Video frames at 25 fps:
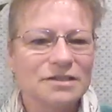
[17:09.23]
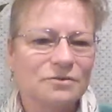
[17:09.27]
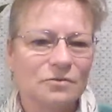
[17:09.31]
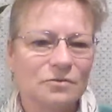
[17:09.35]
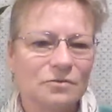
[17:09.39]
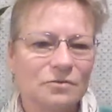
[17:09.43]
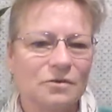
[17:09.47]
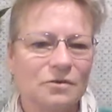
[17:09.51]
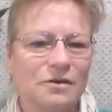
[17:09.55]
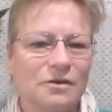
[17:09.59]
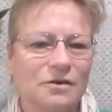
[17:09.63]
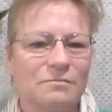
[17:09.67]

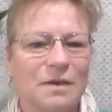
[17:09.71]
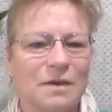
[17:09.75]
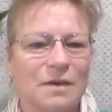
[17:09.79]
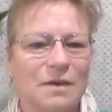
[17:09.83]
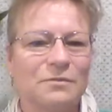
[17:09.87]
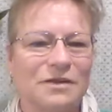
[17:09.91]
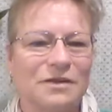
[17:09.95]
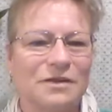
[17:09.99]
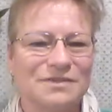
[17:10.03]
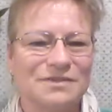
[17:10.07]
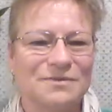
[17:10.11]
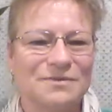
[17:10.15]
or a
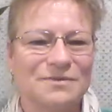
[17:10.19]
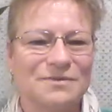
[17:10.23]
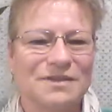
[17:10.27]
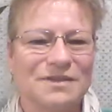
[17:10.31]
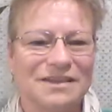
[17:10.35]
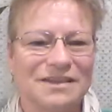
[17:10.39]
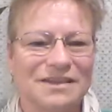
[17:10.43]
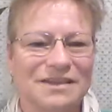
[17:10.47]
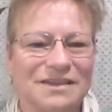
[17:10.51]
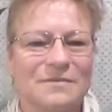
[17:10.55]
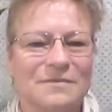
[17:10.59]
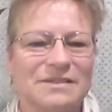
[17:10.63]
memory of someone
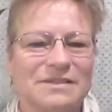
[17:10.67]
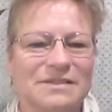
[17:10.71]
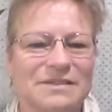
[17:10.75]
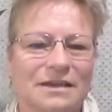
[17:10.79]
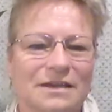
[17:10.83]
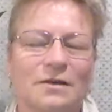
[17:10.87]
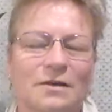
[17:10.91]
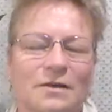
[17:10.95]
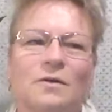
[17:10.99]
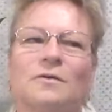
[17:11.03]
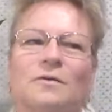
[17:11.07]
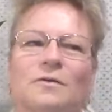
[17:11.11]
that's come, it's like,
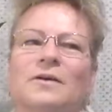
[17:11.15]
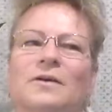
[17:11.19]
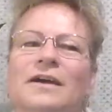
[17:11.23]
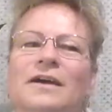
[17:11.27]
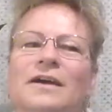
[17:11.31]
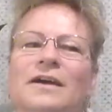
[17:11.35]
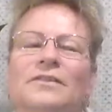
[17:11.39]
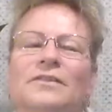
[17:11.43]
oh,